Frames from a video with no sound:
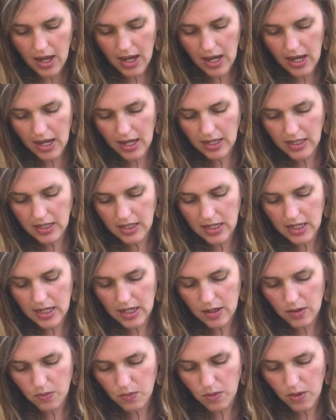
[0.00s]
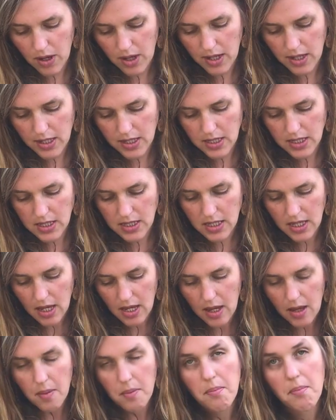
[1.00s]
And it was
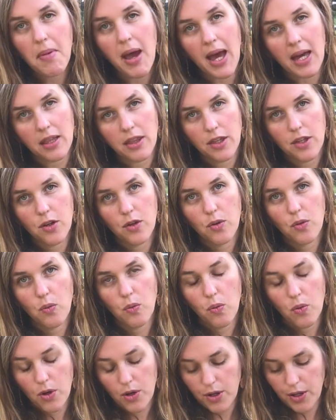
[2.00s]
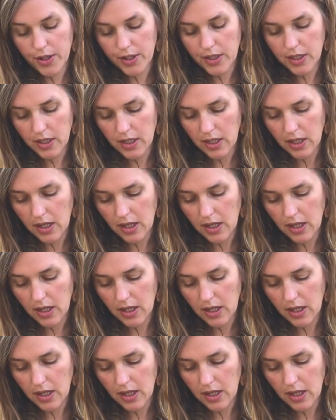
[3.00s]
Matthew Wood,